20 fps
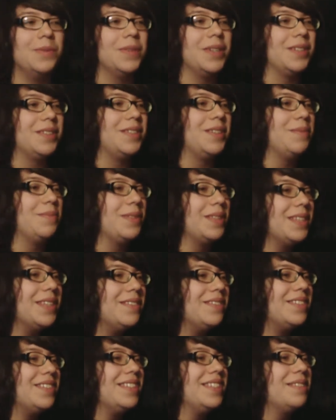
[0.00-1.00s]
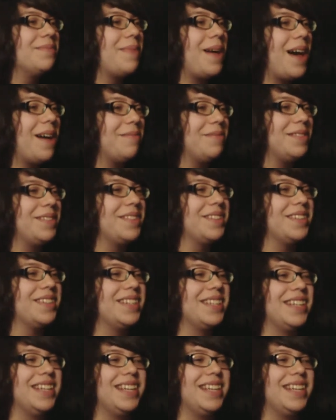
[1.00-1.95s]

where she believes she's popular